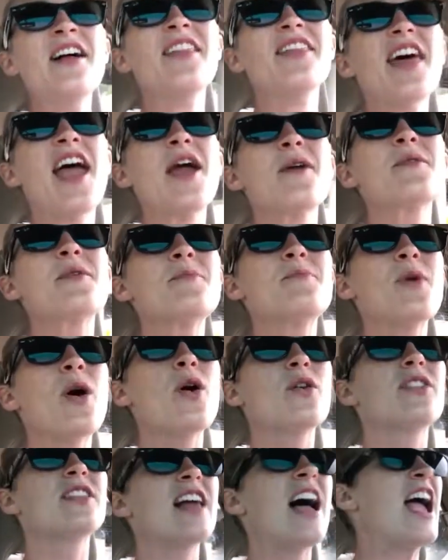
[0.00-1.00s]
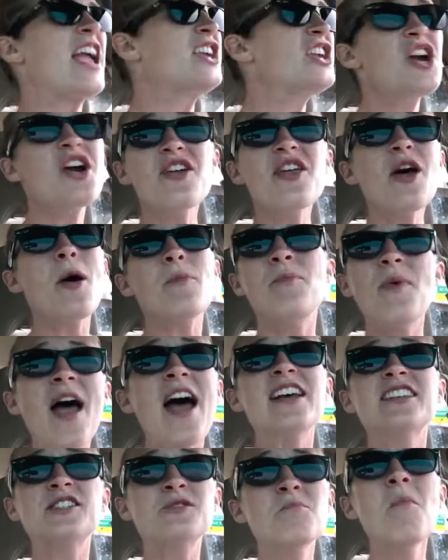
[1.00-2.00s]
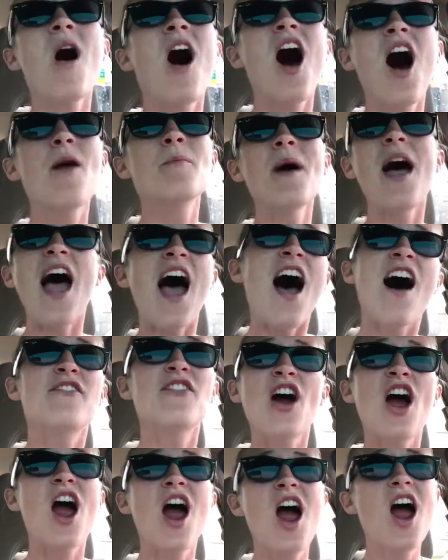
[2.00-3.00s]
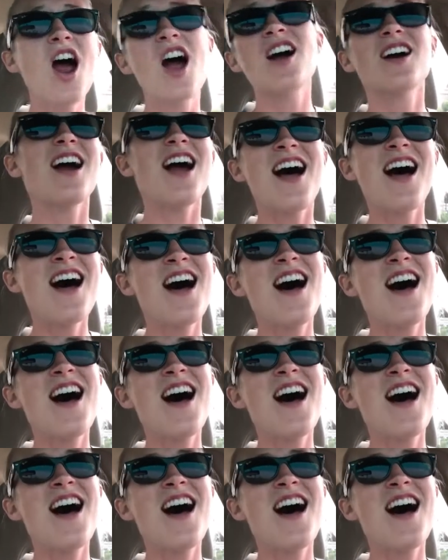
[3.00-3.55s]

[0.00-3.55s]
They were both like, "You're the best mom ever!"